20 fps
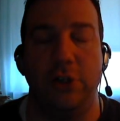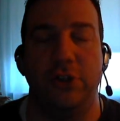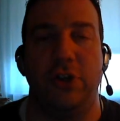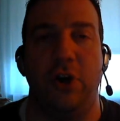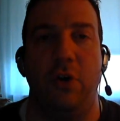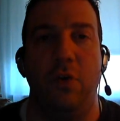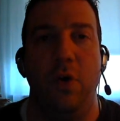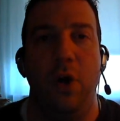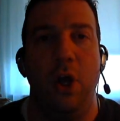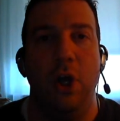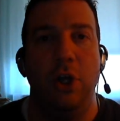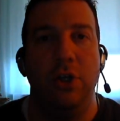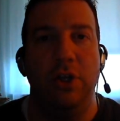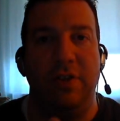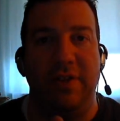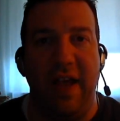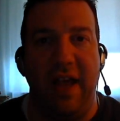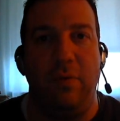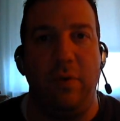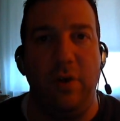So
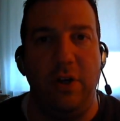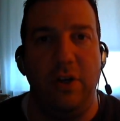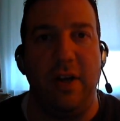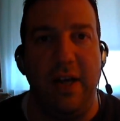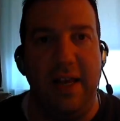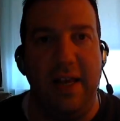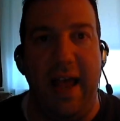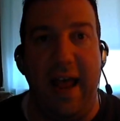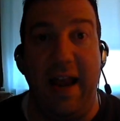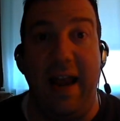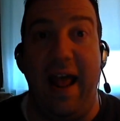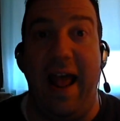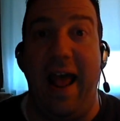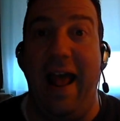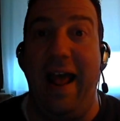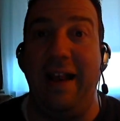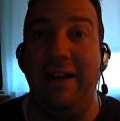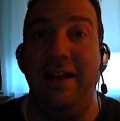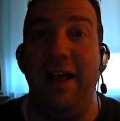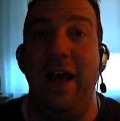you take what you can get,
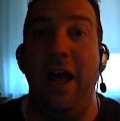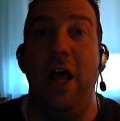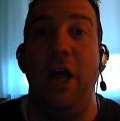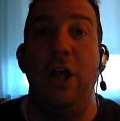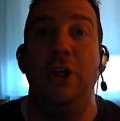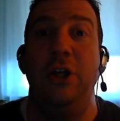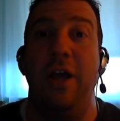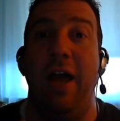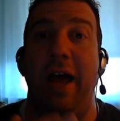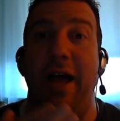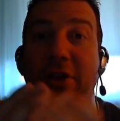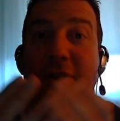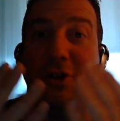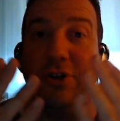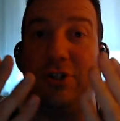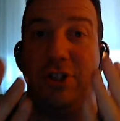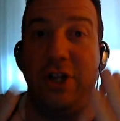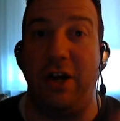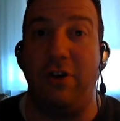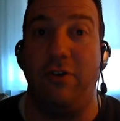and yet
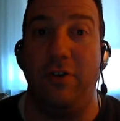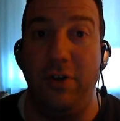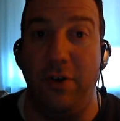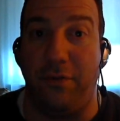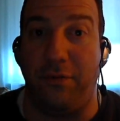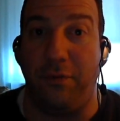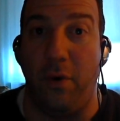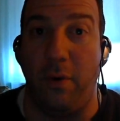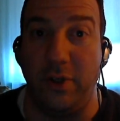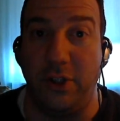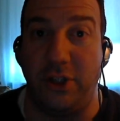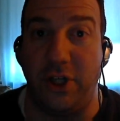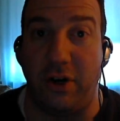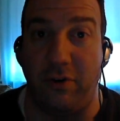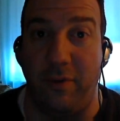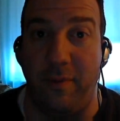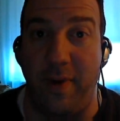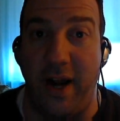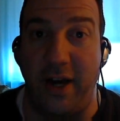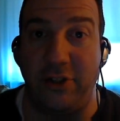your former
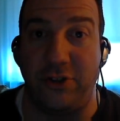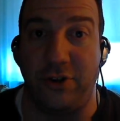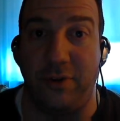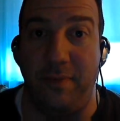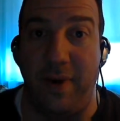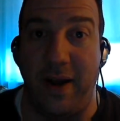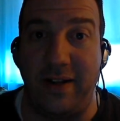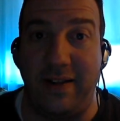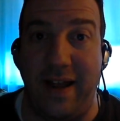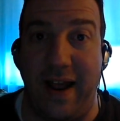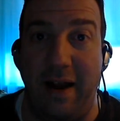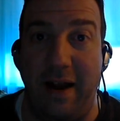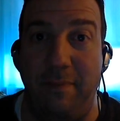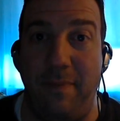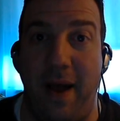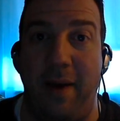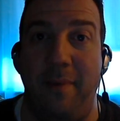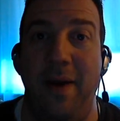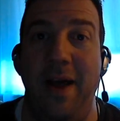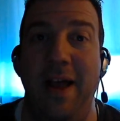general manager, Mike
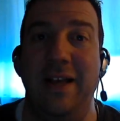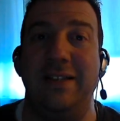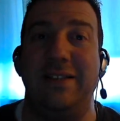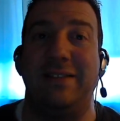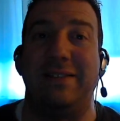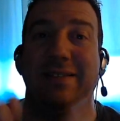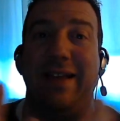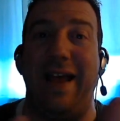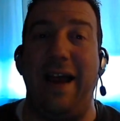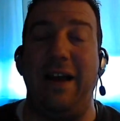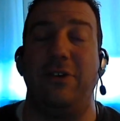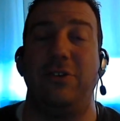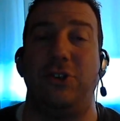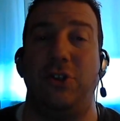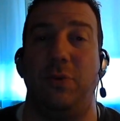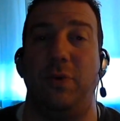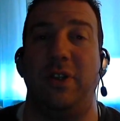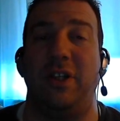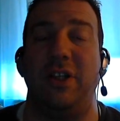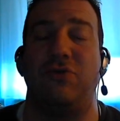Tannenbaum,
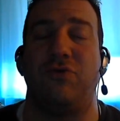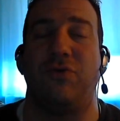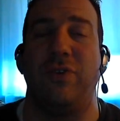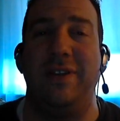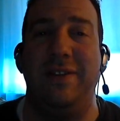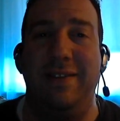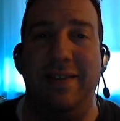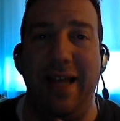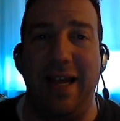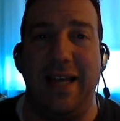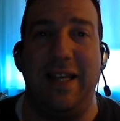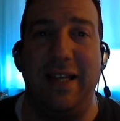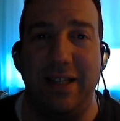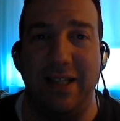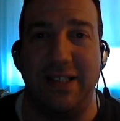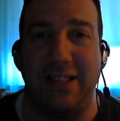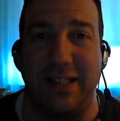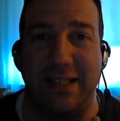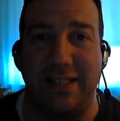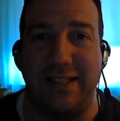saddled you with this
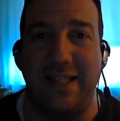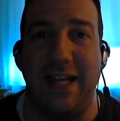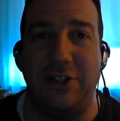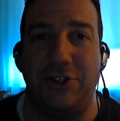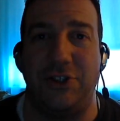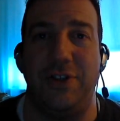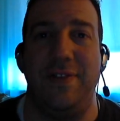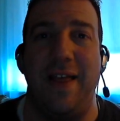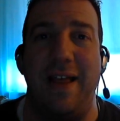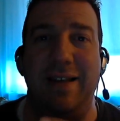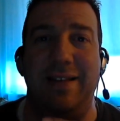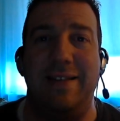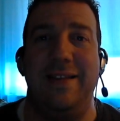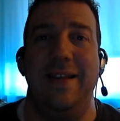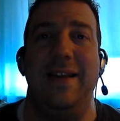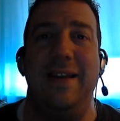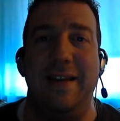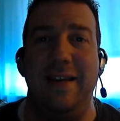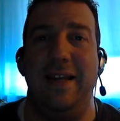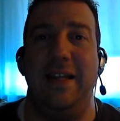ridiculous extension
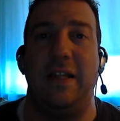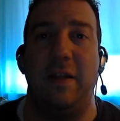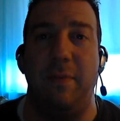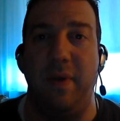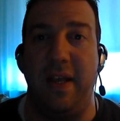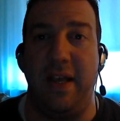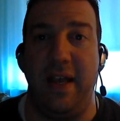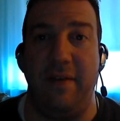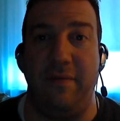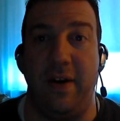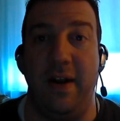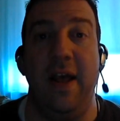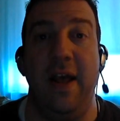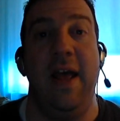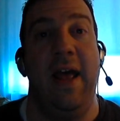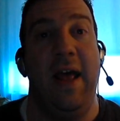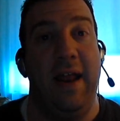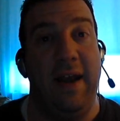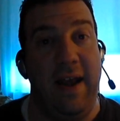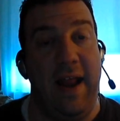that didn't need to be given.
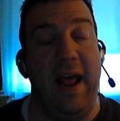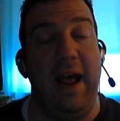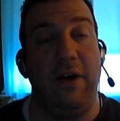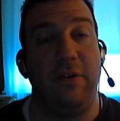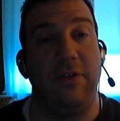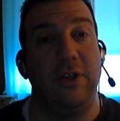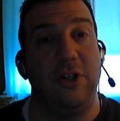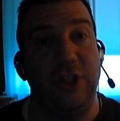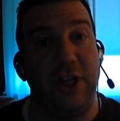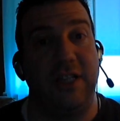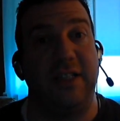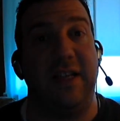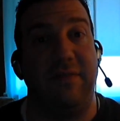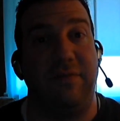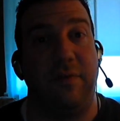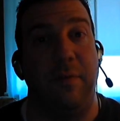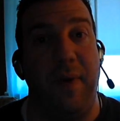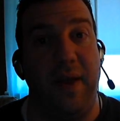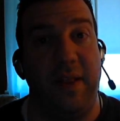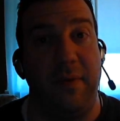And now the Jets
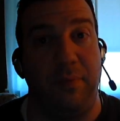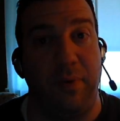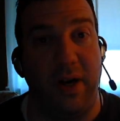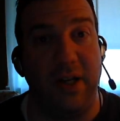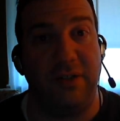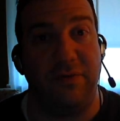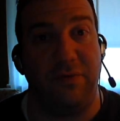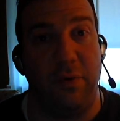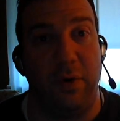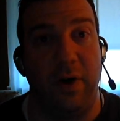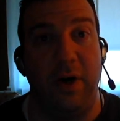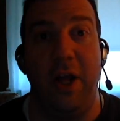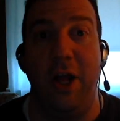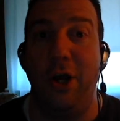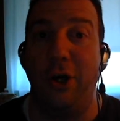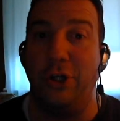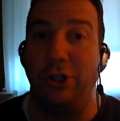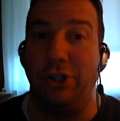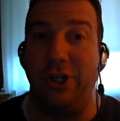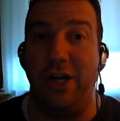have to pay the price for it
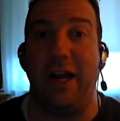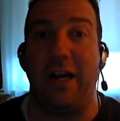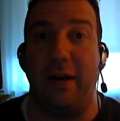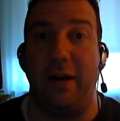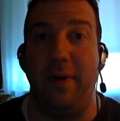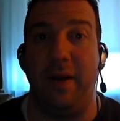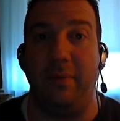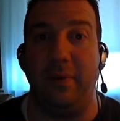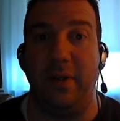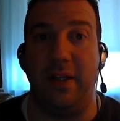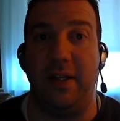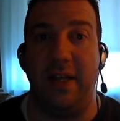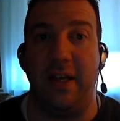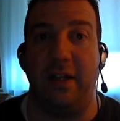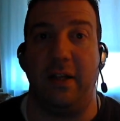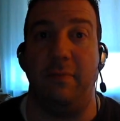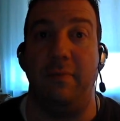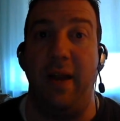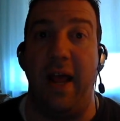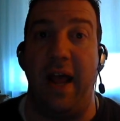because you're not going to be able to
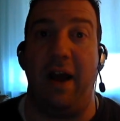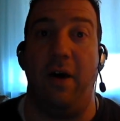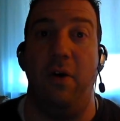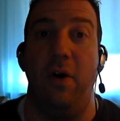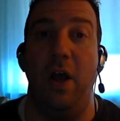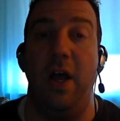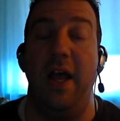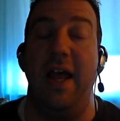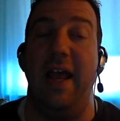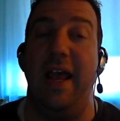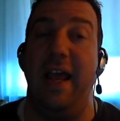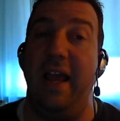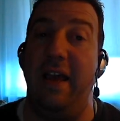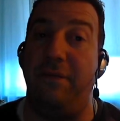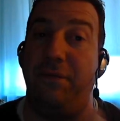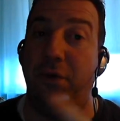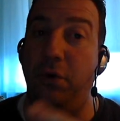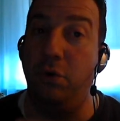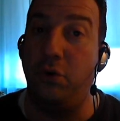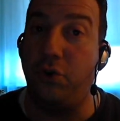deal him. Now,
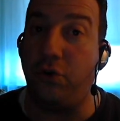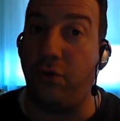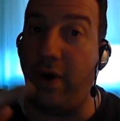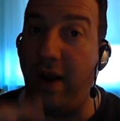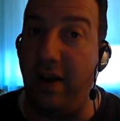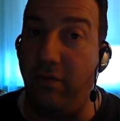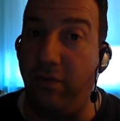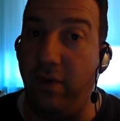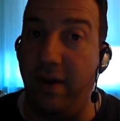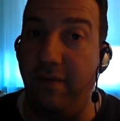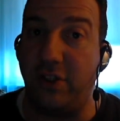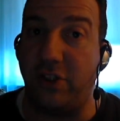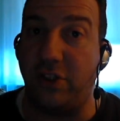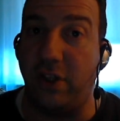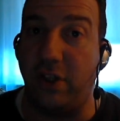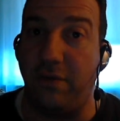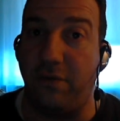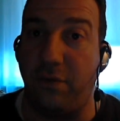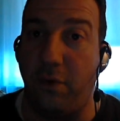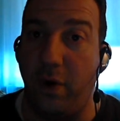if you trade
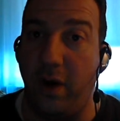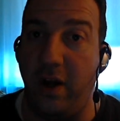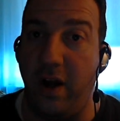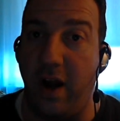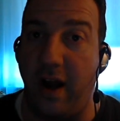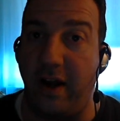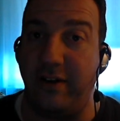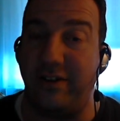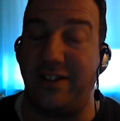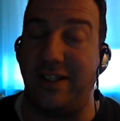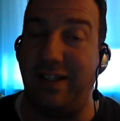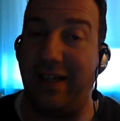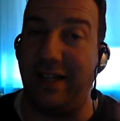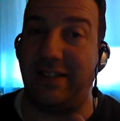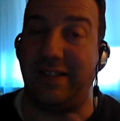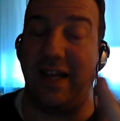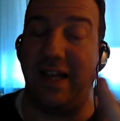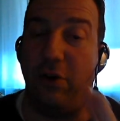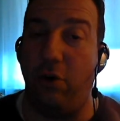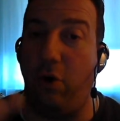Revis to the 49ers, and
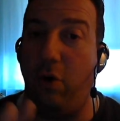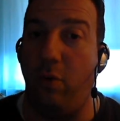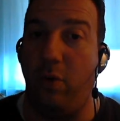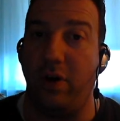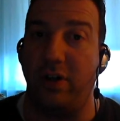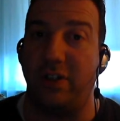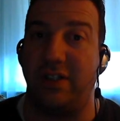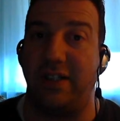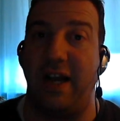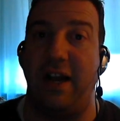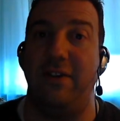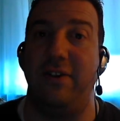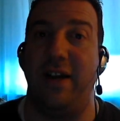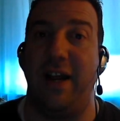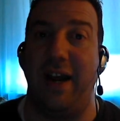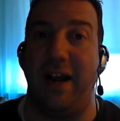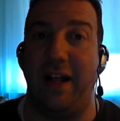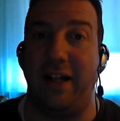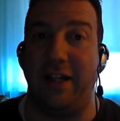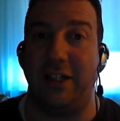let's say it all works out
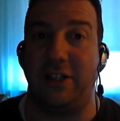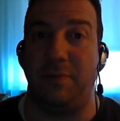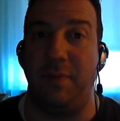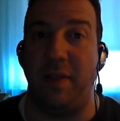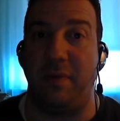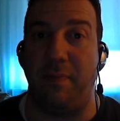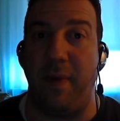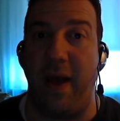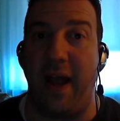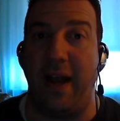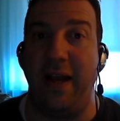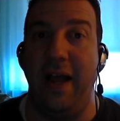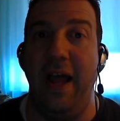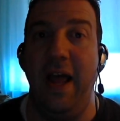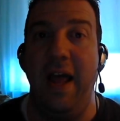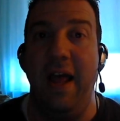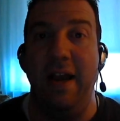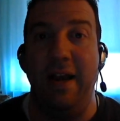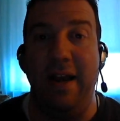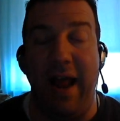and get Alex Smith back,
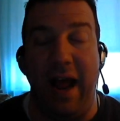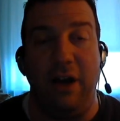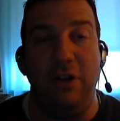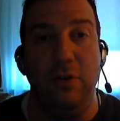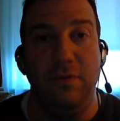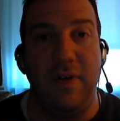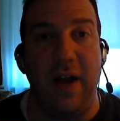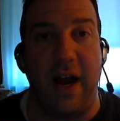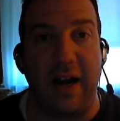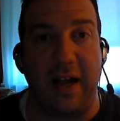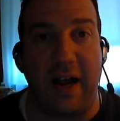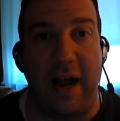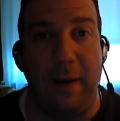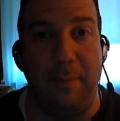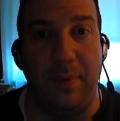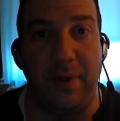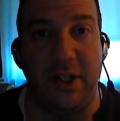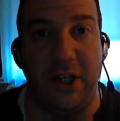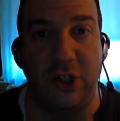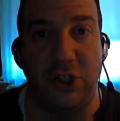now you've got a
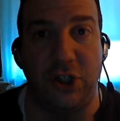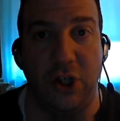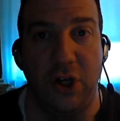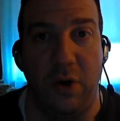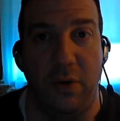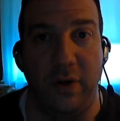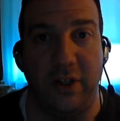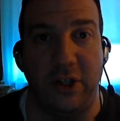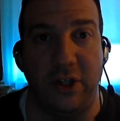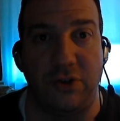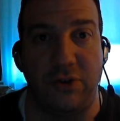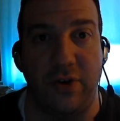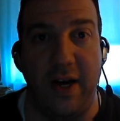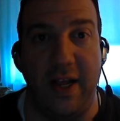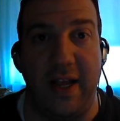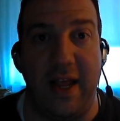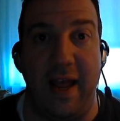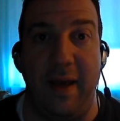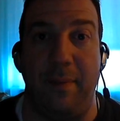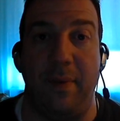competition going into
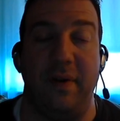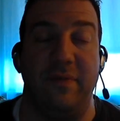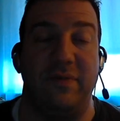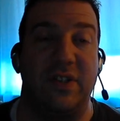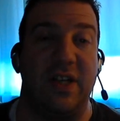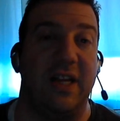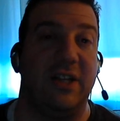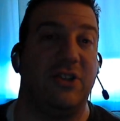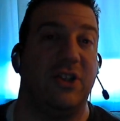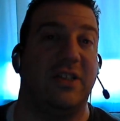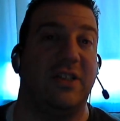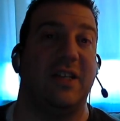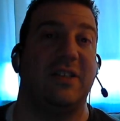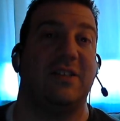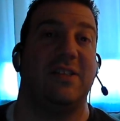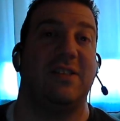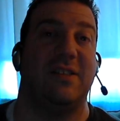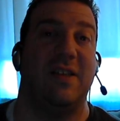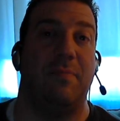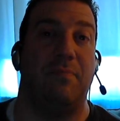training camp. And if Sanchez
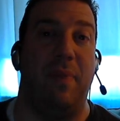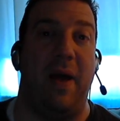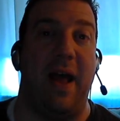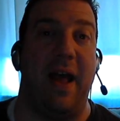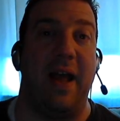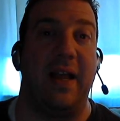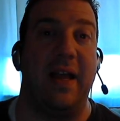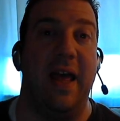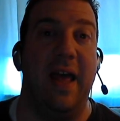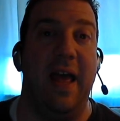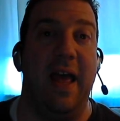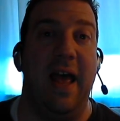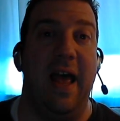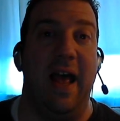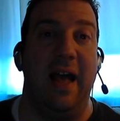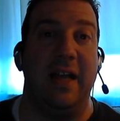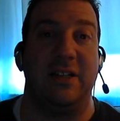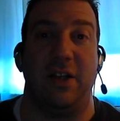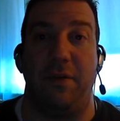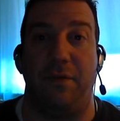has to sit back
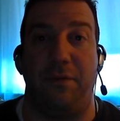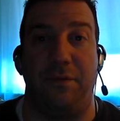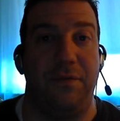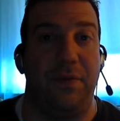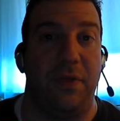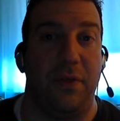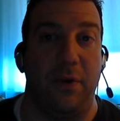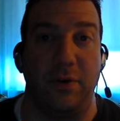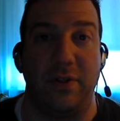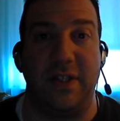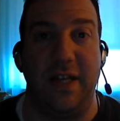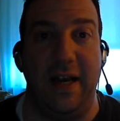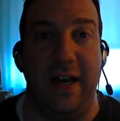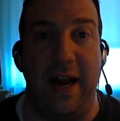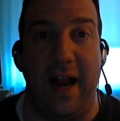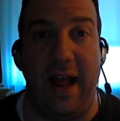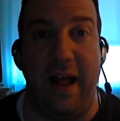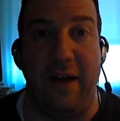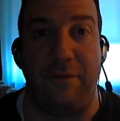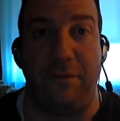as a
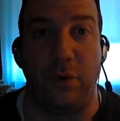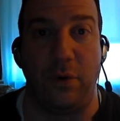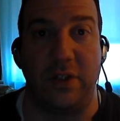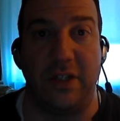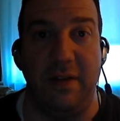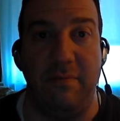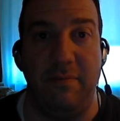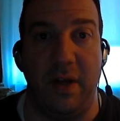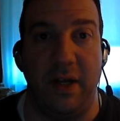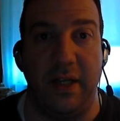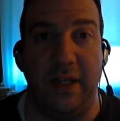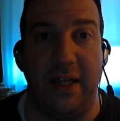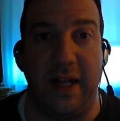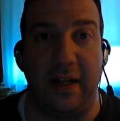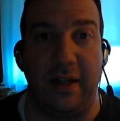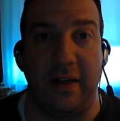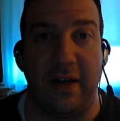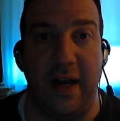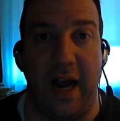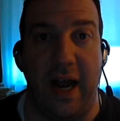$13.5, $14 million
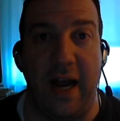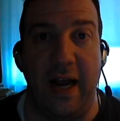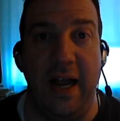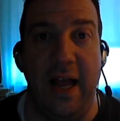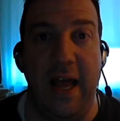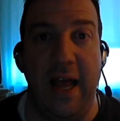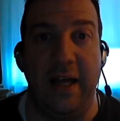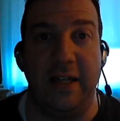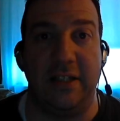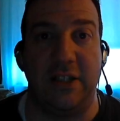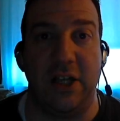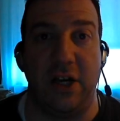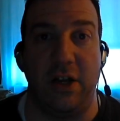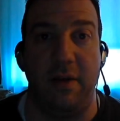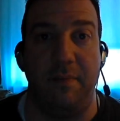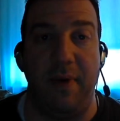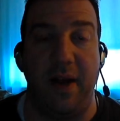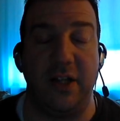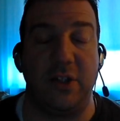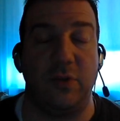guy and sit
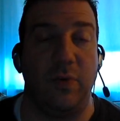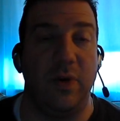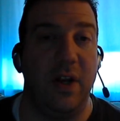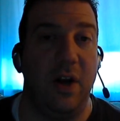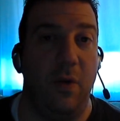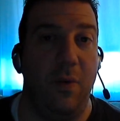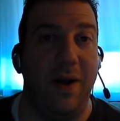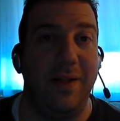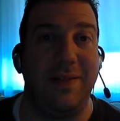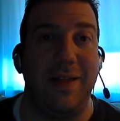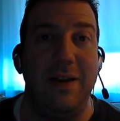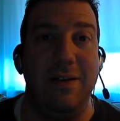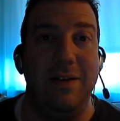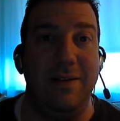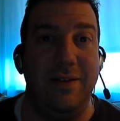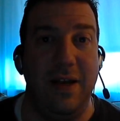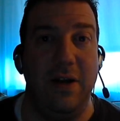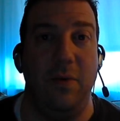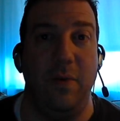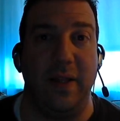on the bench, well, you know what? Then
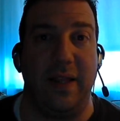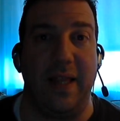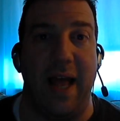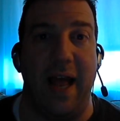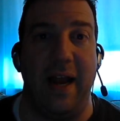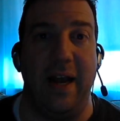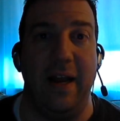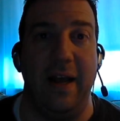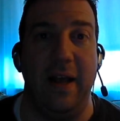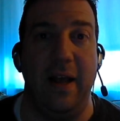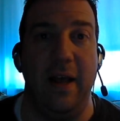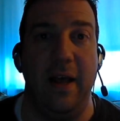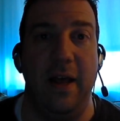you deal with that.